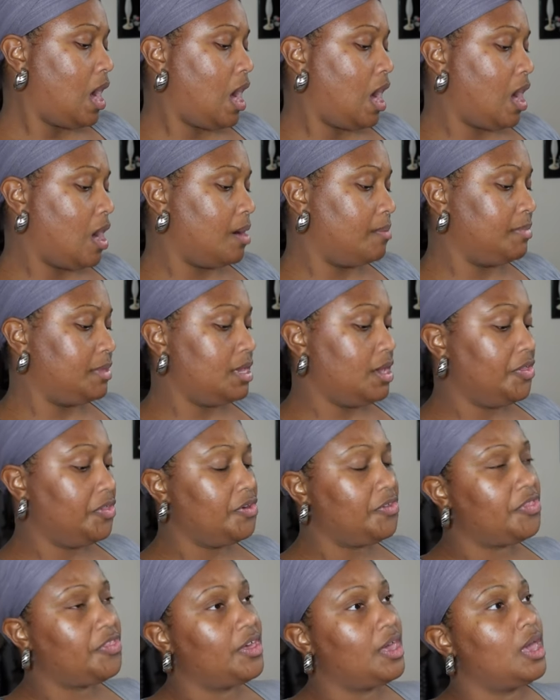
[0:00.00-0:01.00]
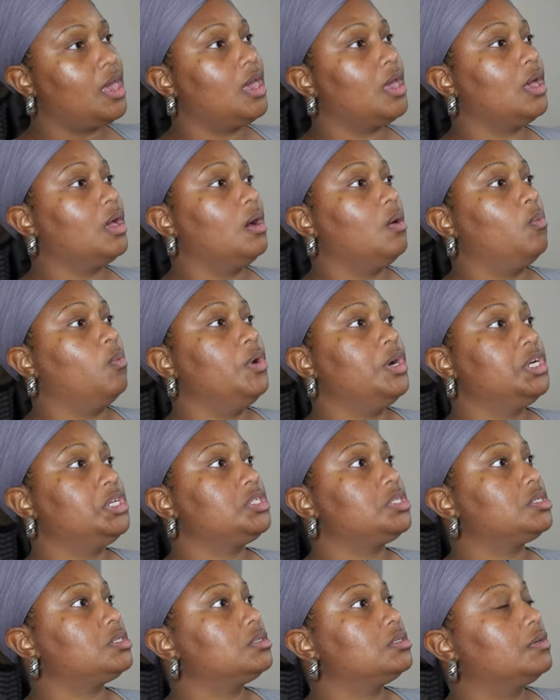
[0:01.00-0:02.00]
Um, the other thing,
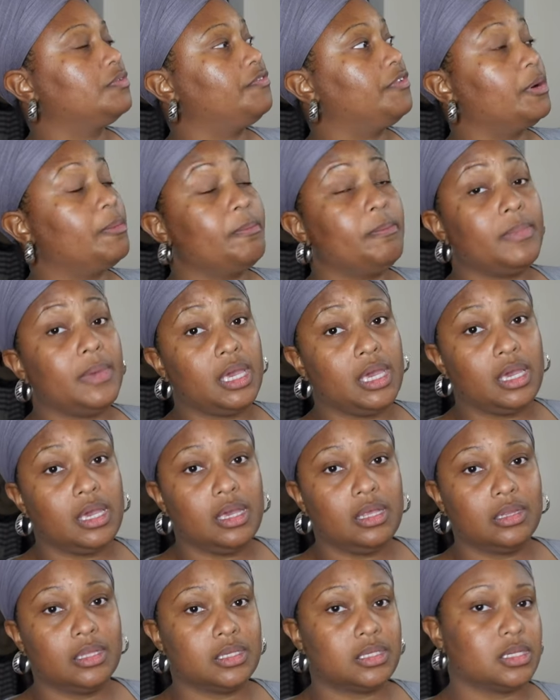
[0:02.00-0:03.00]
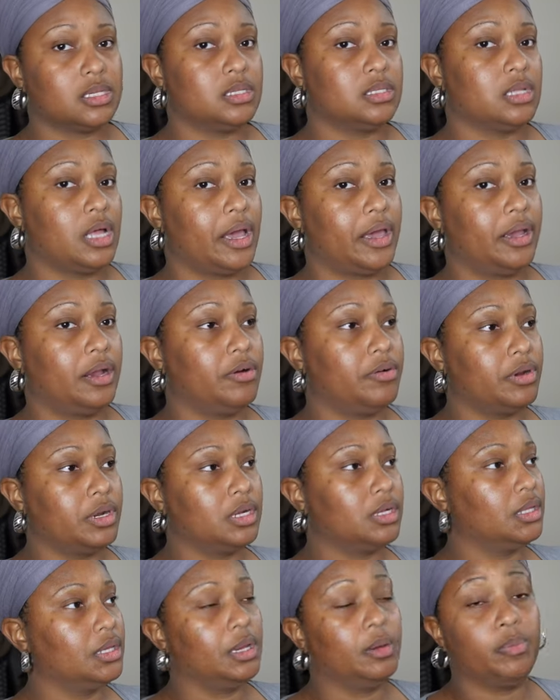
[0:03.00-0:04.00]
which for me, this is like
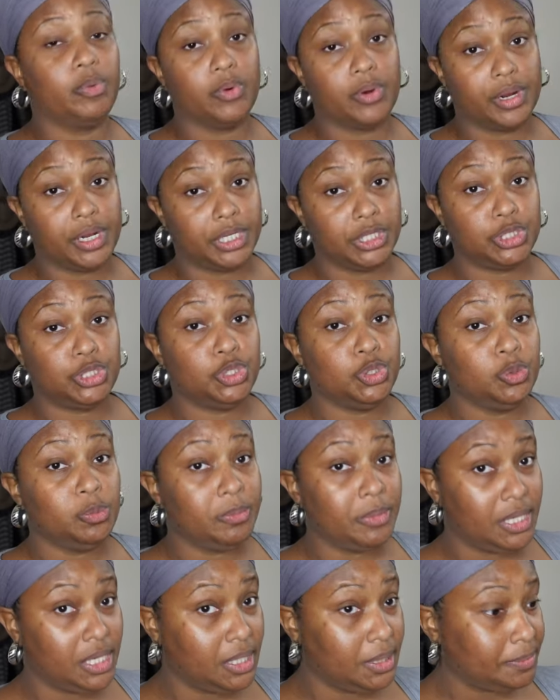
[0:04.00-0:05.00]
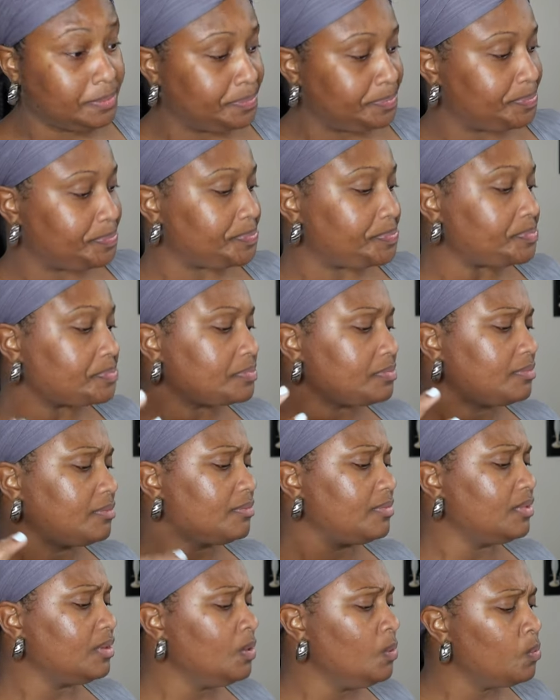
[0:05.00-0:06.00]
critically important to me
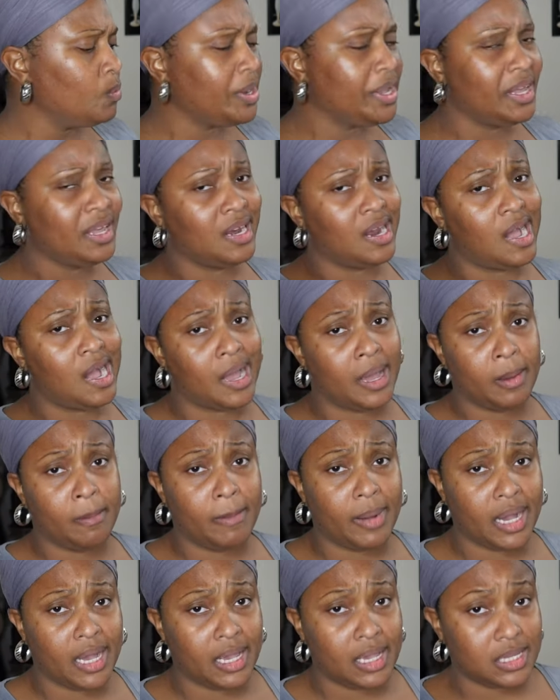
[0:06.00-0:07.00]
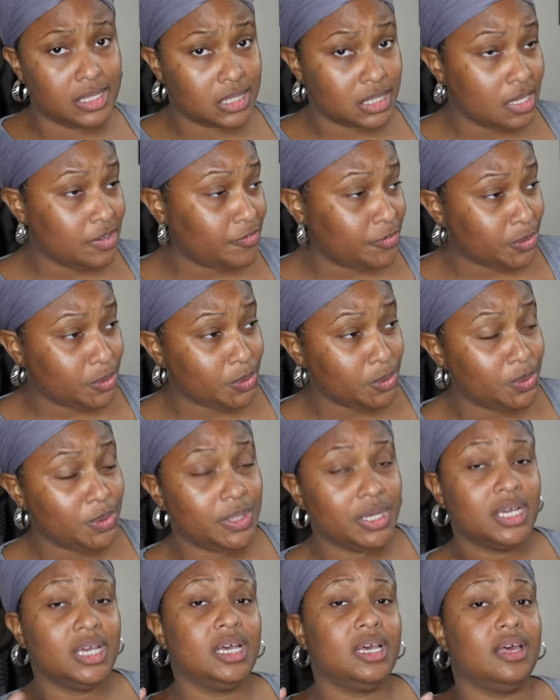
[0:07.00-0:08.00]
when I'm buying seafood
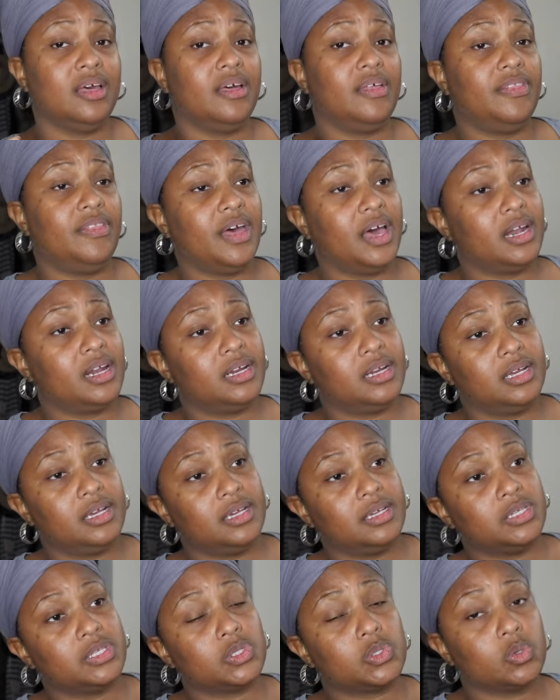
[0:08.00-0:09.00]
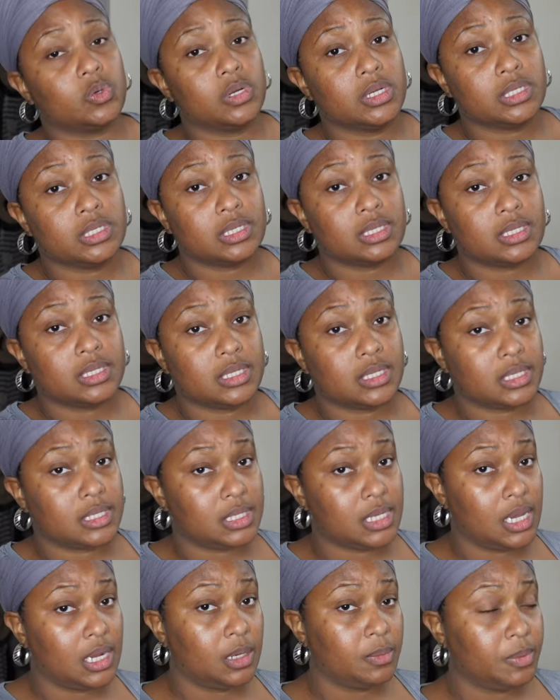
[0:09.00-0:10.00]
that it is sourced
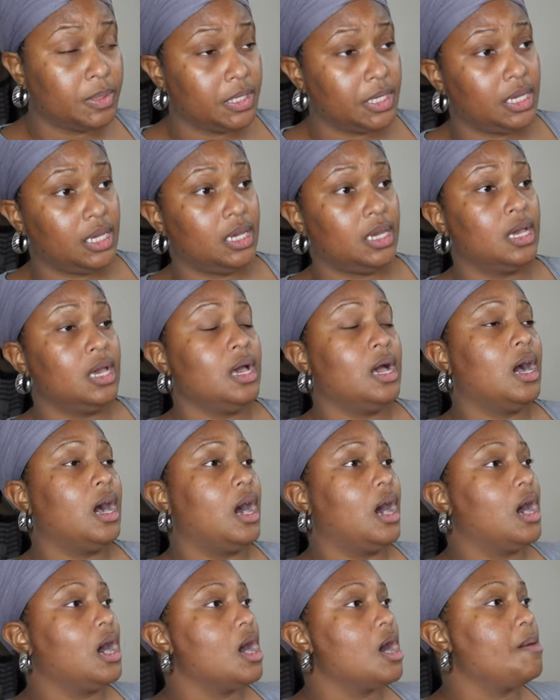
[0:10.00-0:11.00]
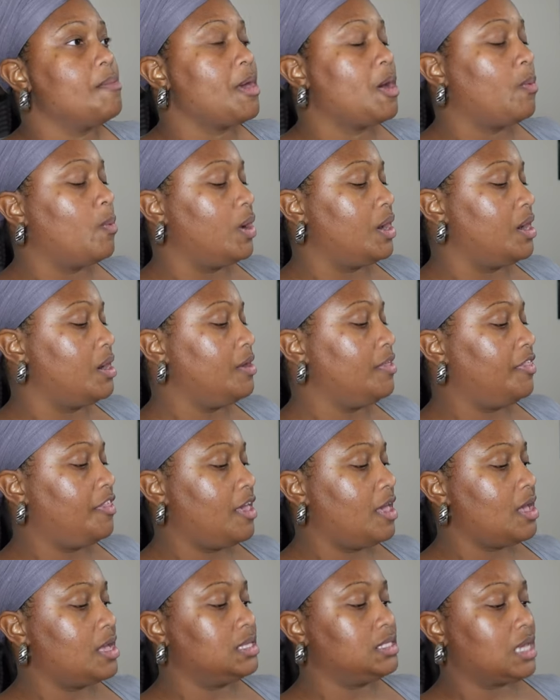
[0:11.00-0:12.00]
sustainably. Um, and one of the
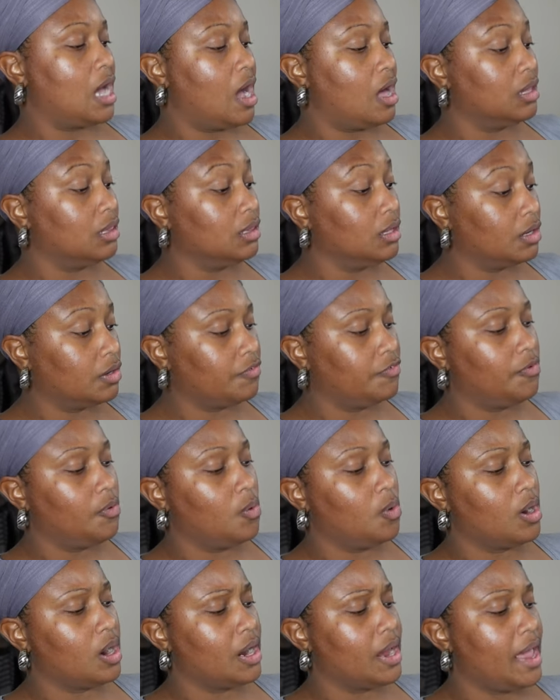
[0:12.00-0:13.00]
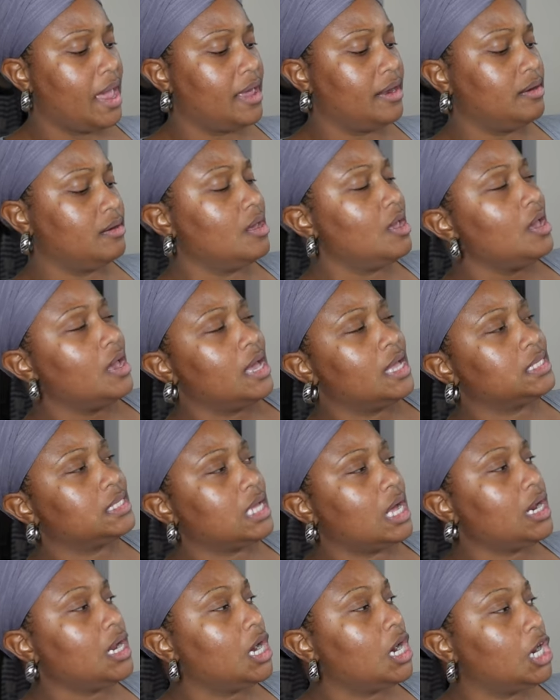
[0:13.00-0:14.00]
things I look for, and it's
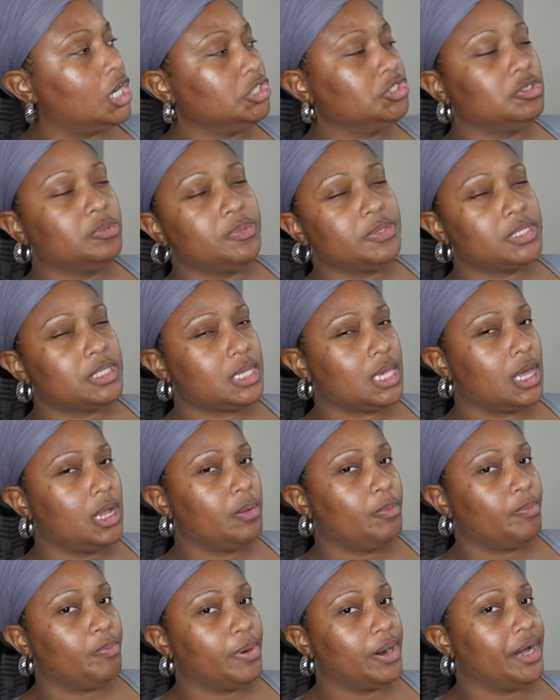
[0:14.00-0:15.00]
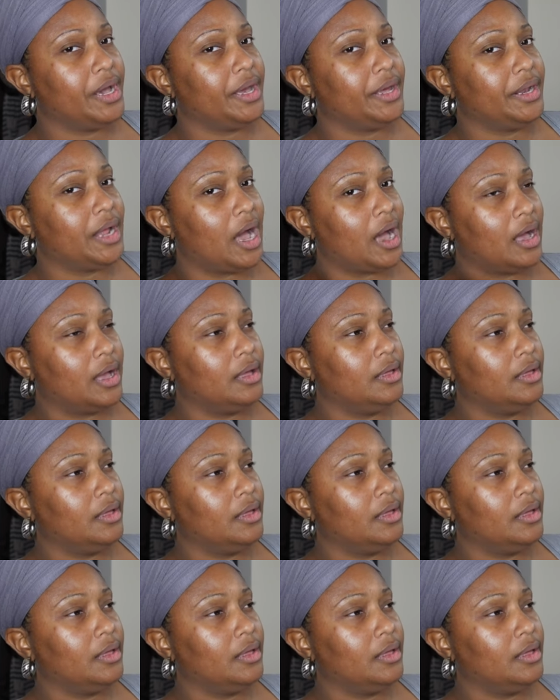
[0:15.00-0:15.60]
not 100%, but